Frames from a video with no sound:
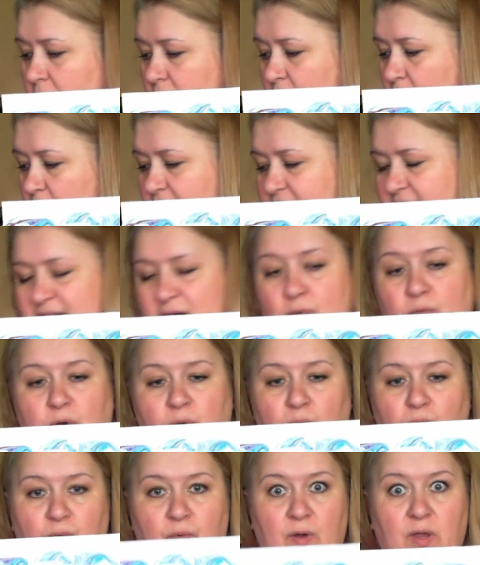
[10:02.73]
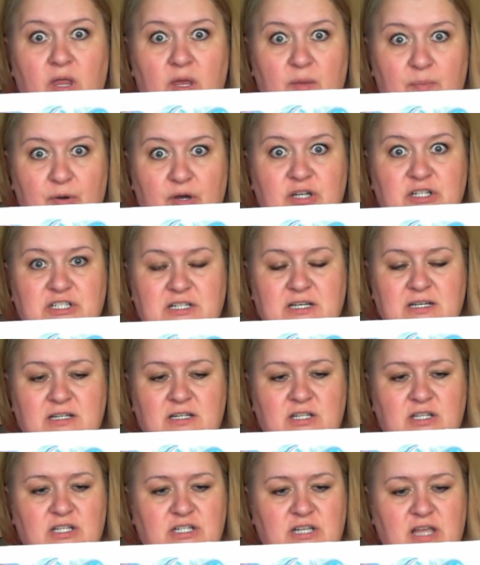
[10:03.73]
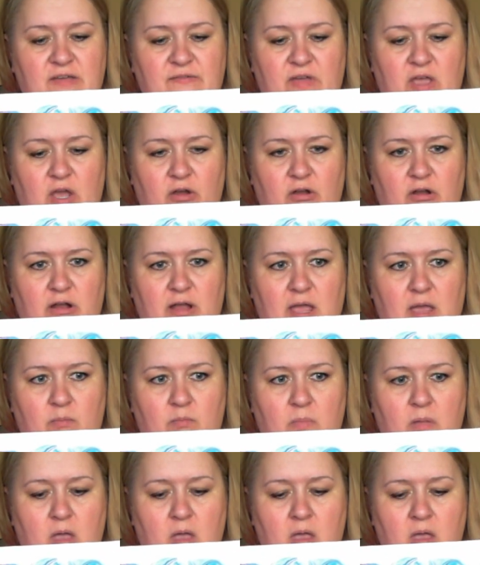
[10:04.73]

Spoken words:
ones that we really pushed into the shaving cream.